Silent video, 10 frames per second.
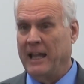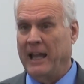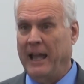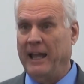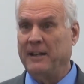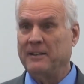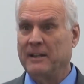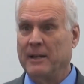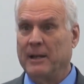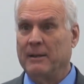And
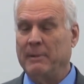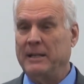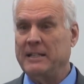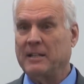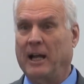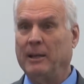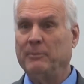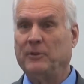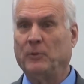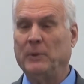many
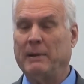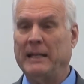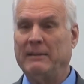times we might